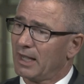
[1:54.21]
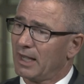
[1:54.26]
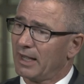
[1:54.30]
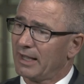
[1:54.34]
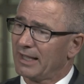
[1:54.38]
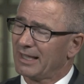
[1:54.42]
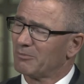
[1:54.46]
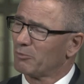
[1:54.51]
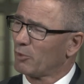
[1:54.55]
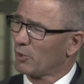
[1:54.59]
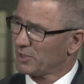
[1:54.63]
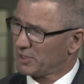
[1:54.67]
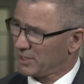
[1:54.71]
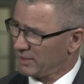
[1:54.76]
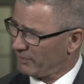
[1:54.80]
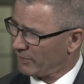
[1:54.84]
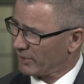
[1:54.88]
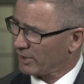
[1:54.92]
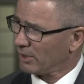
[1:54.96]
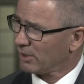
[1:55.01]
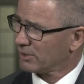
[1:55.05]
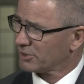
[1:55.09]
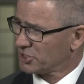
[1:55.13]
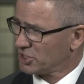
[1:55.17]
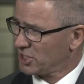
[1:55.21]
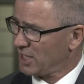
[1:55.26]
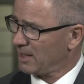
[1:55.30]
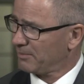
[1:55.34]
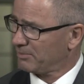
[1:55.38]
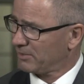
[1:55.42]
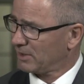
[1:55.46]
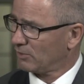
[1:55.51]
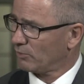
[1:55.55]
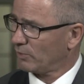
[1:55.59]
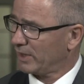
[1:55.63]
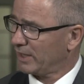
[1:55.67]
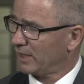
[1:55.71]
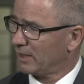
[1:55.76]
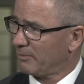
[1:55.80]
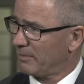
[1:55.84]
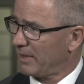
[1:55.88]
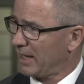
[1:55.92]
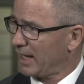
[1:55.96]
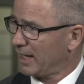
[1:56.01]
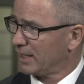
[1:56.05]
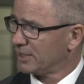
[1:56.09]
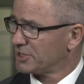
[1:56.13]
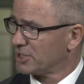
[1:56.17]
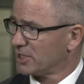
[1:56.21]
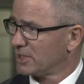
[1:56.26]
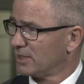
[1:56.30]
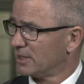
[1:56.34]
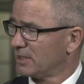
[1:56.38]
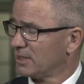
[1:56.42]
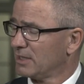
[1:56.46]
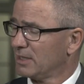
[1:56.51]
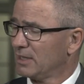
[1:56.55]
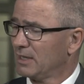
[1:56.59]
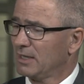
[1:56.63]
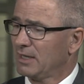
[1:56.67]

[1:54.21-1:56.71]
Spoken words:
in more difficult shape than we had imagined.